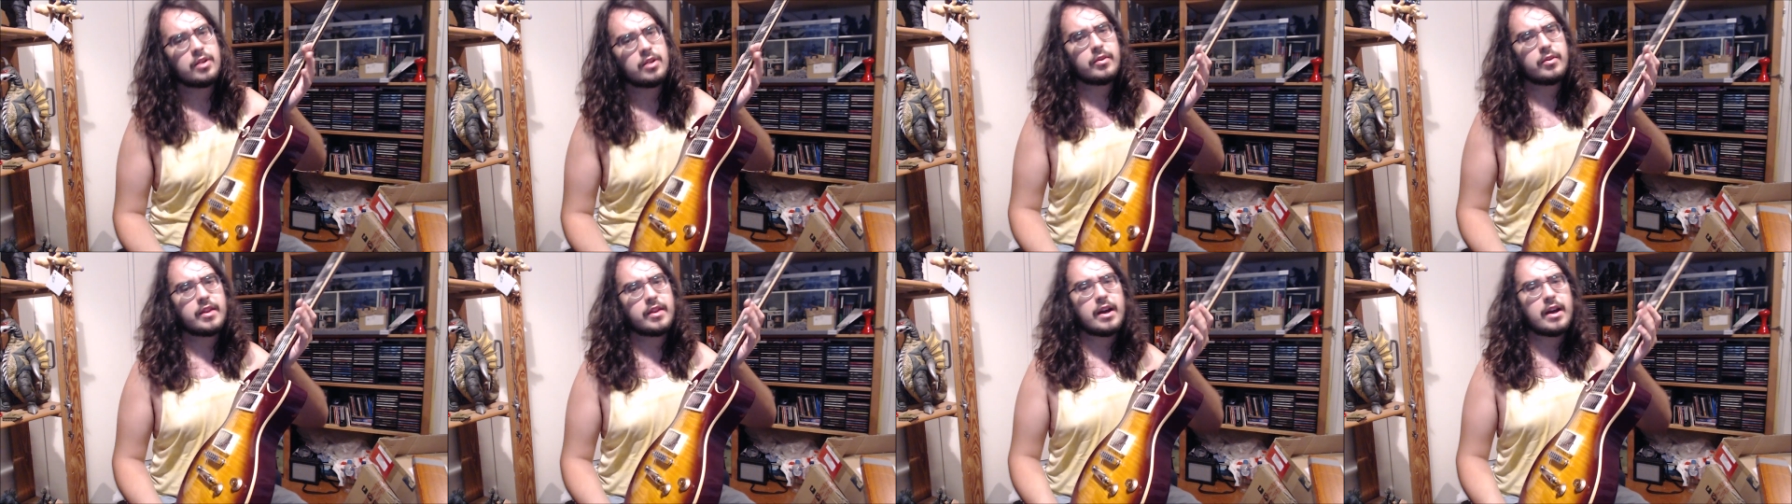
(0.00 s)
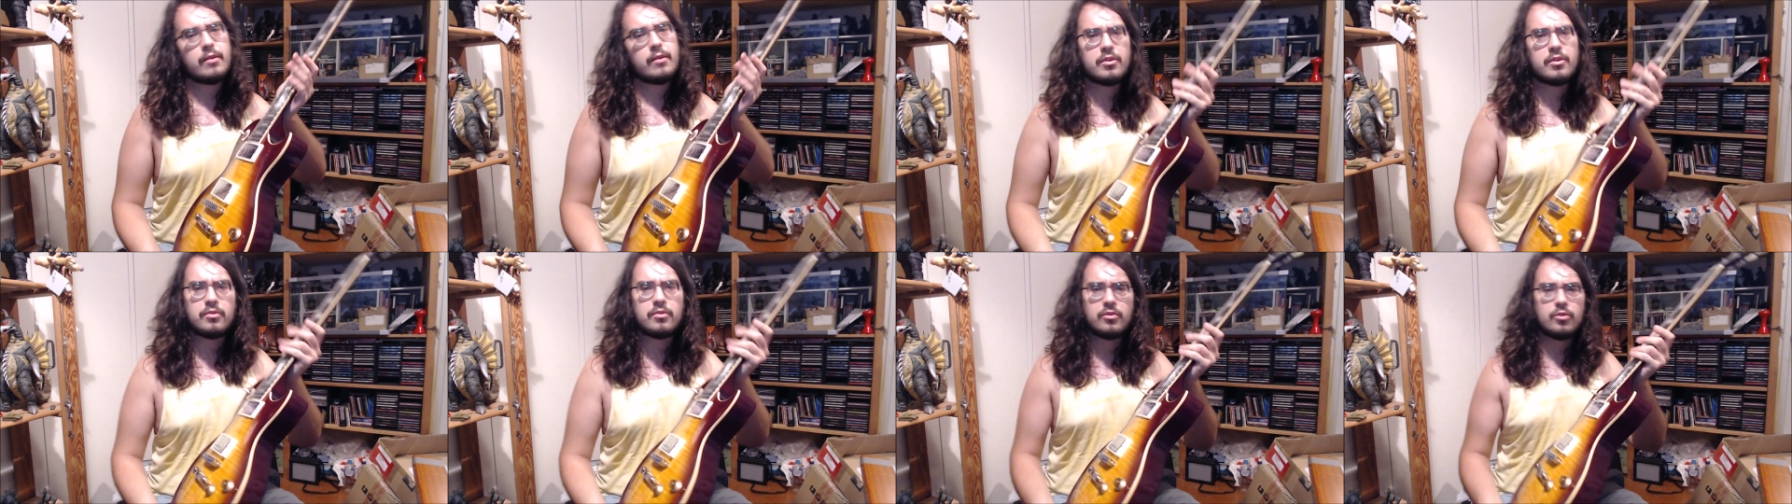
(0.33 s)
where that
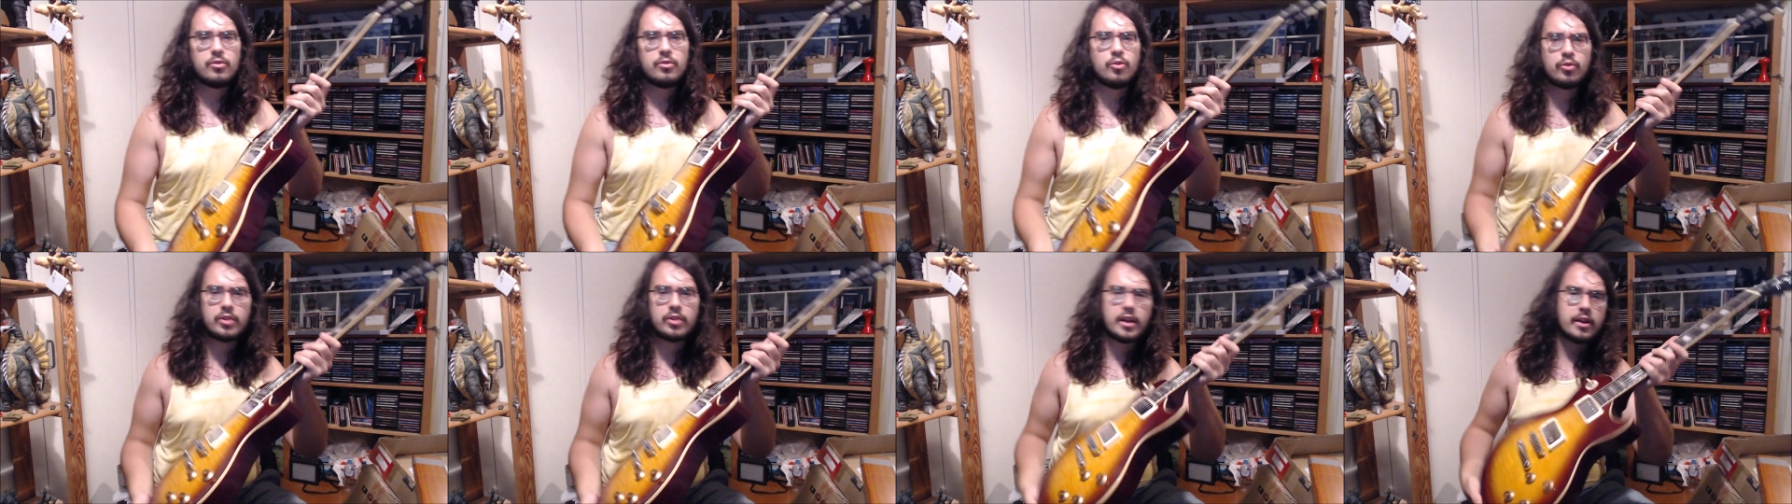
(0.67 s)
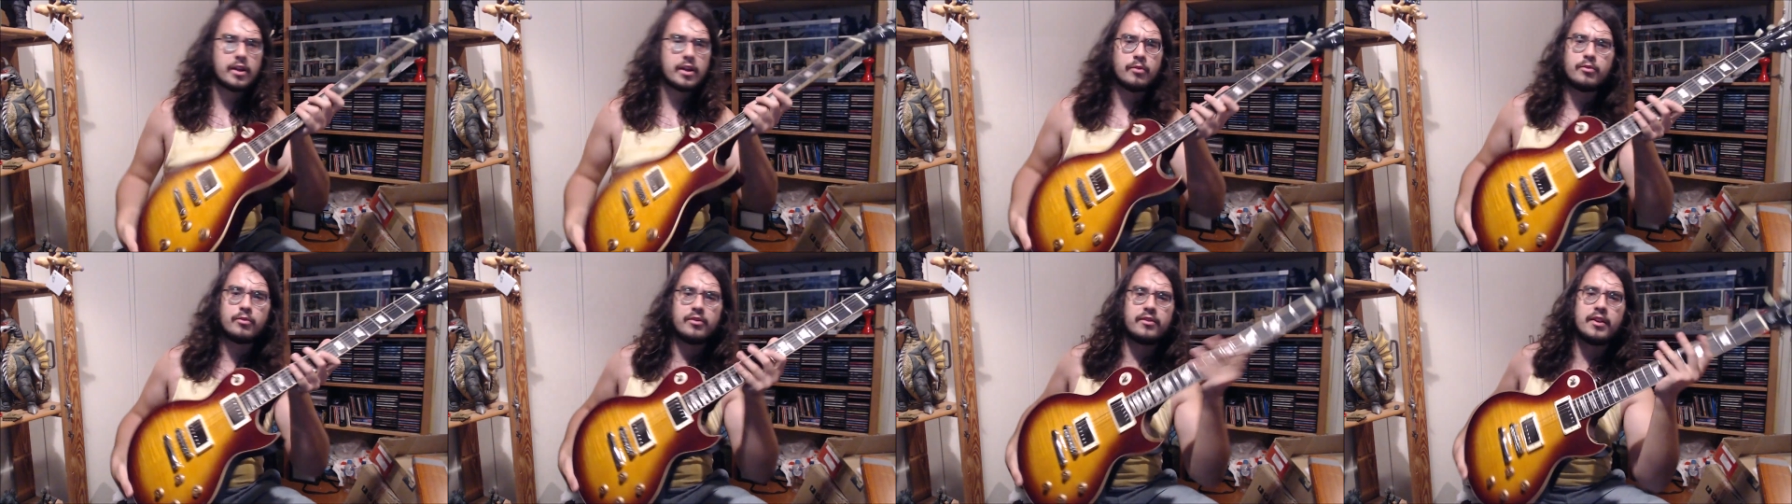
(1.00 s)
one looked like it
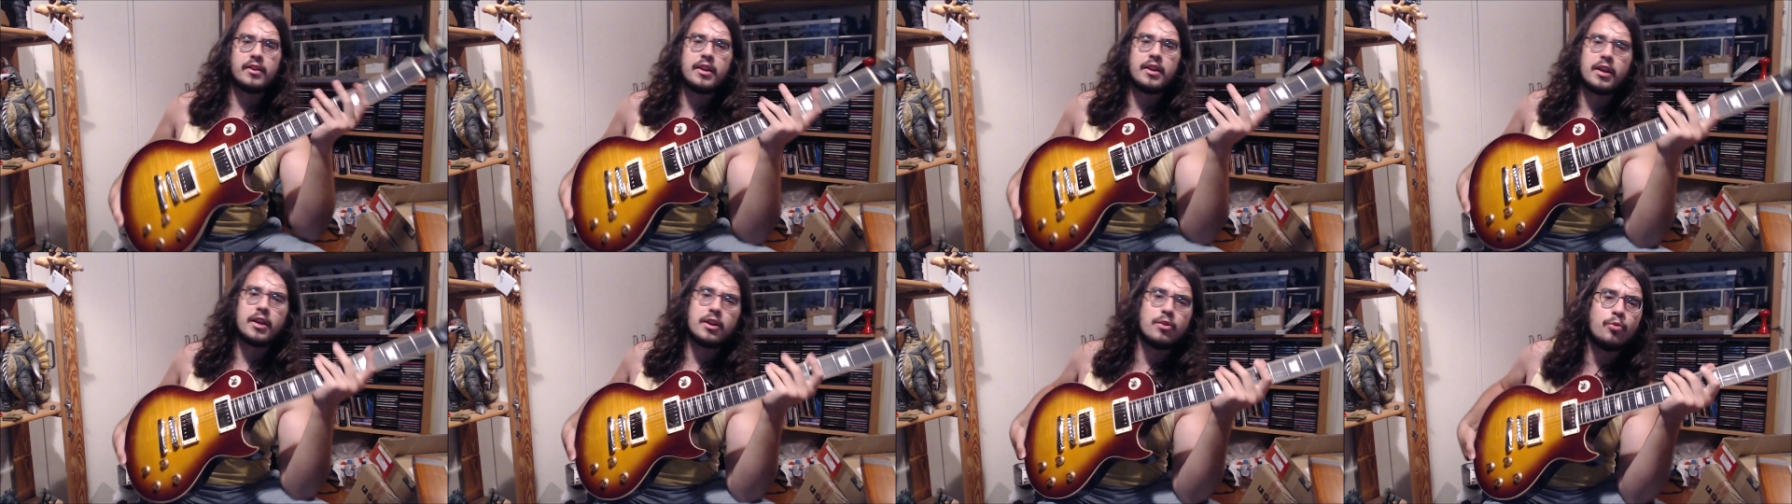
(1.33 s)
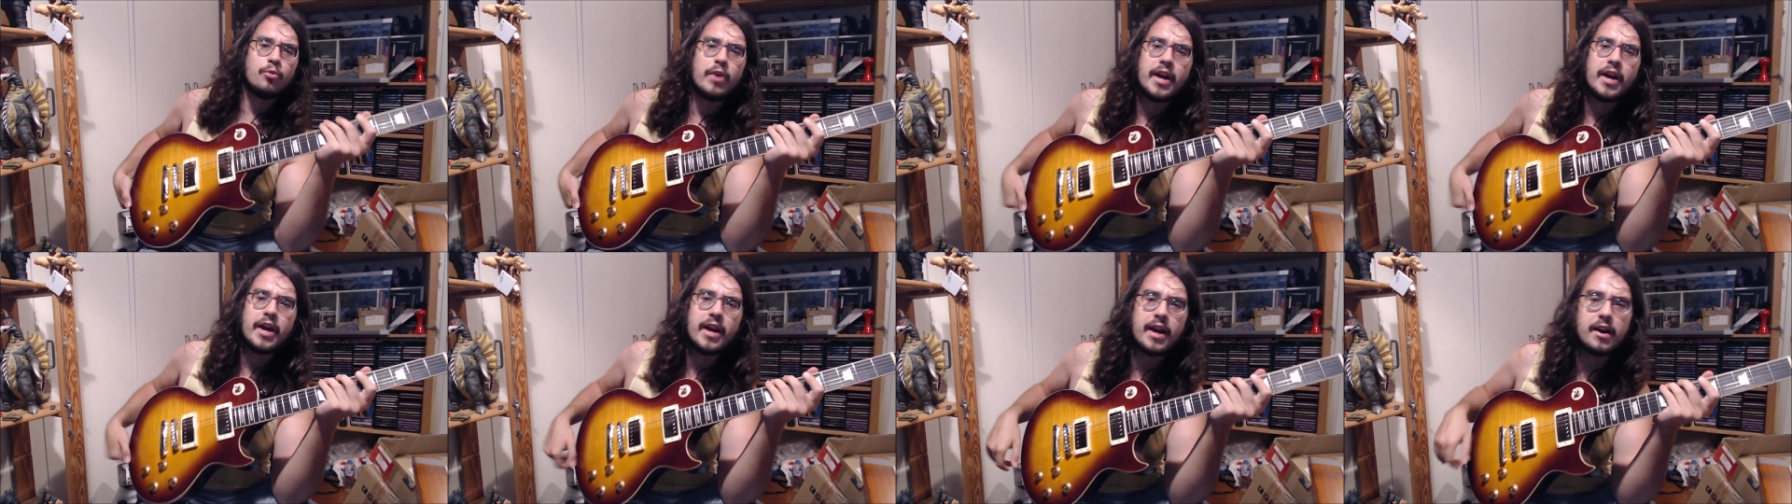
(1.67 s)
was sitting in a
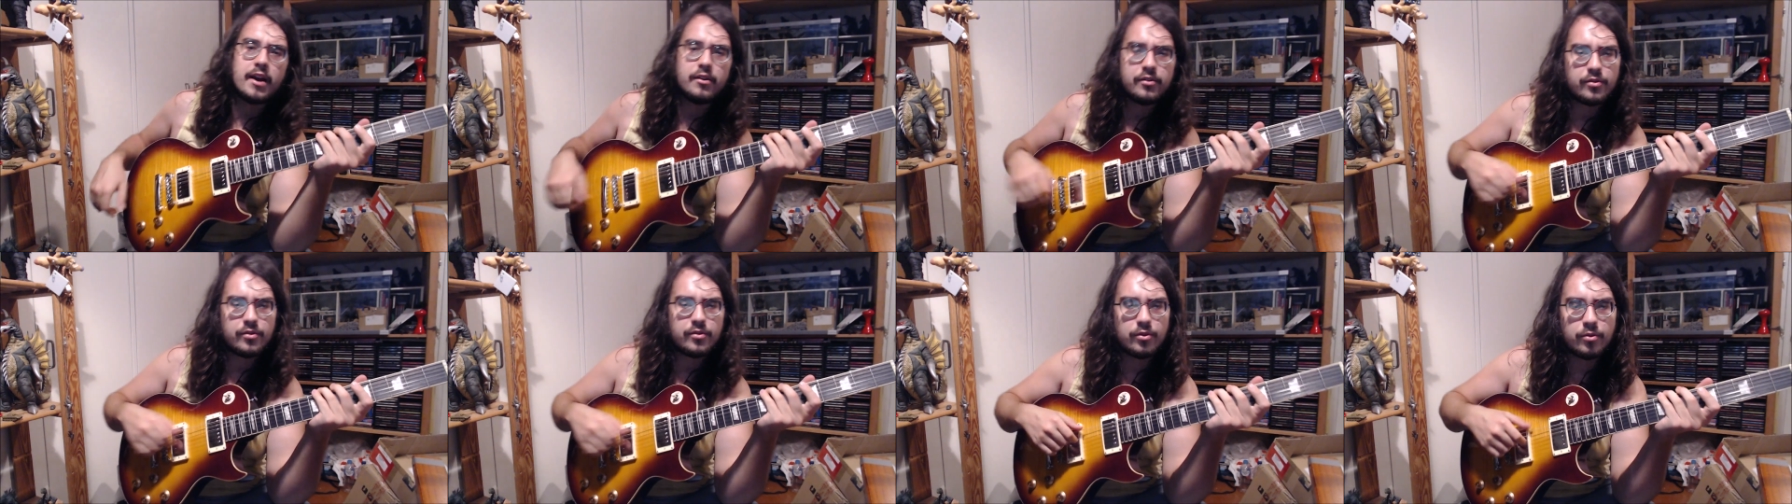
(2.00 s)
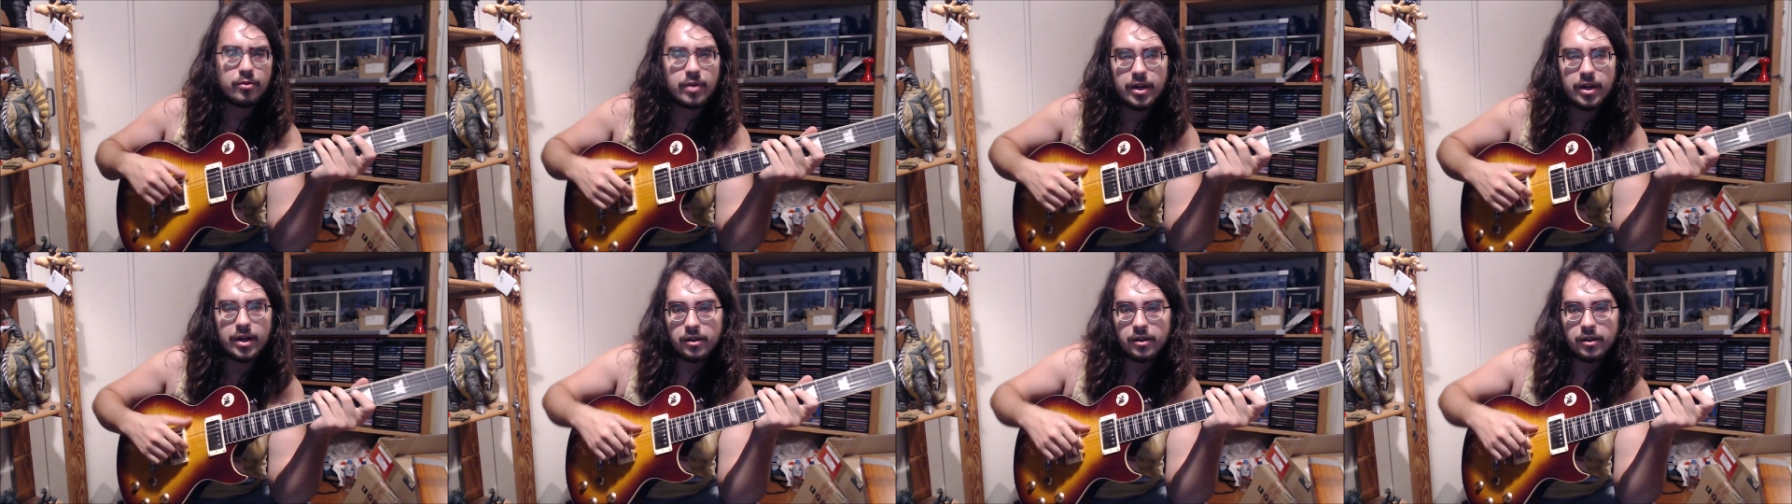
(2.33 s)
warehouse for a
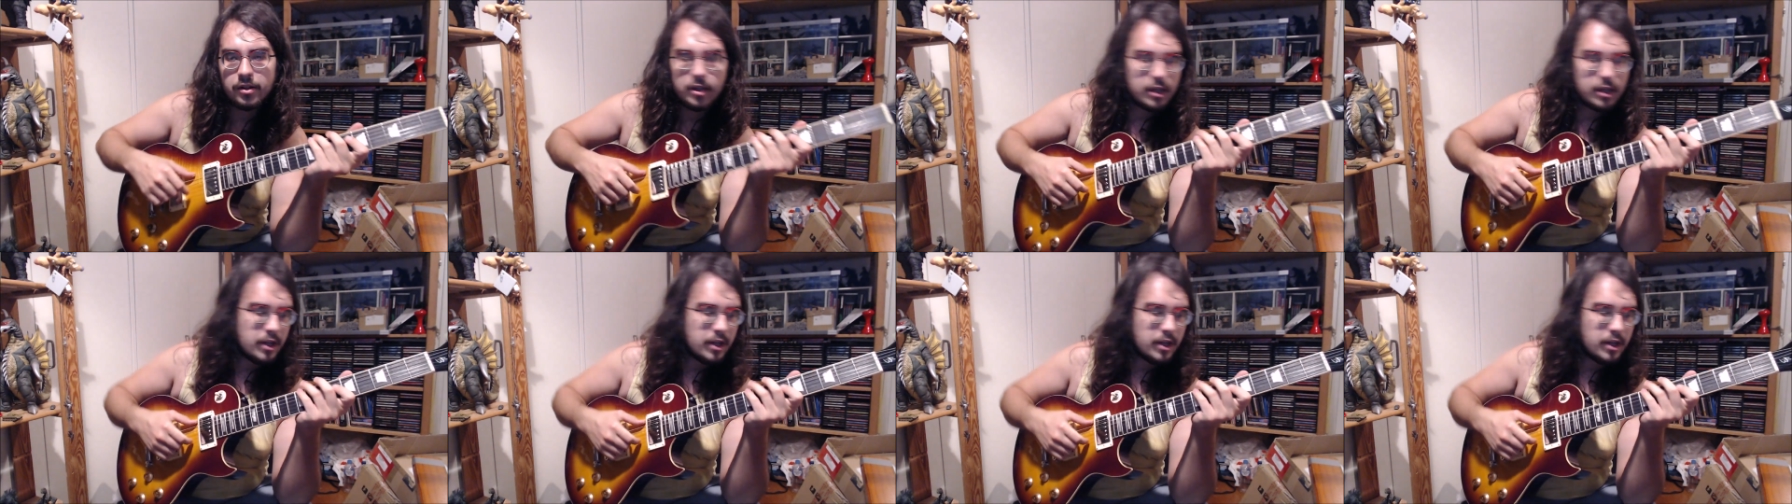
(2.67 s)
while,